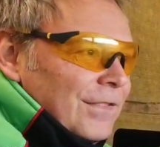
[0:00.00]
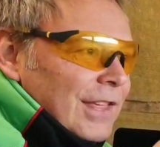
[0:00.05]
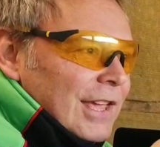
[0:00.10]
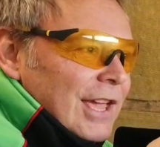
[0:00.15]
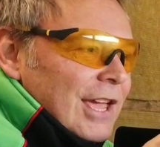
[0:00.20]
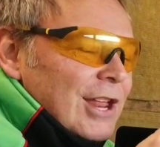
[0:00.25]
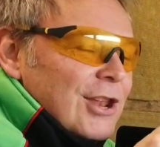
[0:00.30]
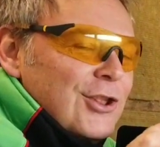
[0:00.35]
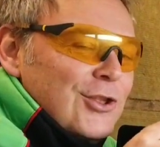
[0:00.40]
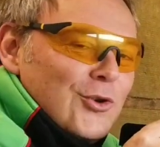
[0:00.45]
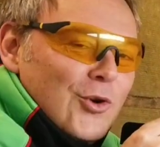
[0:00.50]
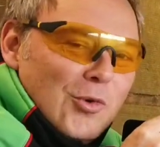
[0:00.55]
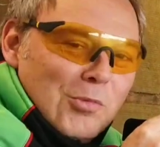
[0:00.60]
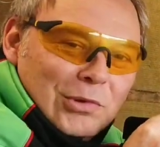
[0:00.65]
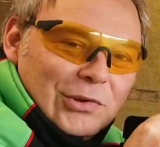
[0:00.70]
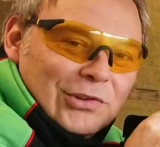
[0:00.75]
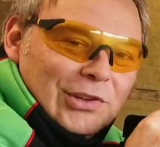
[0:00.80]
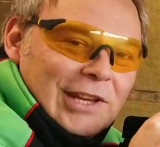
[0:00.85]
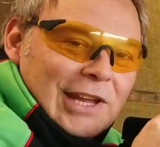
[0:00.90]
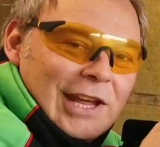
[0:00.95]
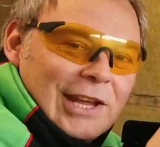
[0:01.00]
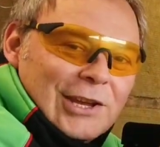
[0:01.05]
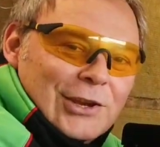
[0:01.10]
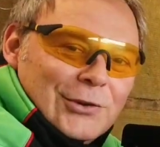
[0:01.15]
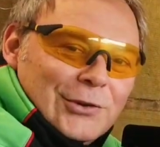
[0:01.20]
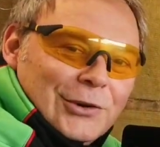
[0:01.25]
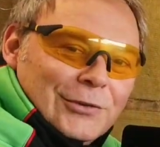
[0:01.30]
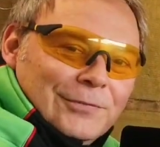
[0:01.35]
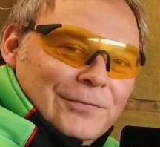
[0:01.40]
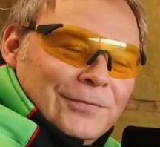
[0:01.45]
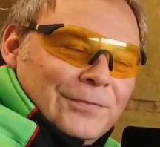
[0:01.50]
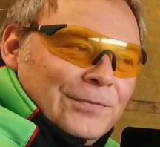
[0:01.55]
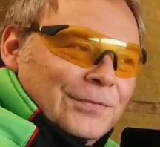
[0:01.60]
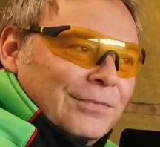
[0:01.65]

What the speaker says: They're enormously accurate,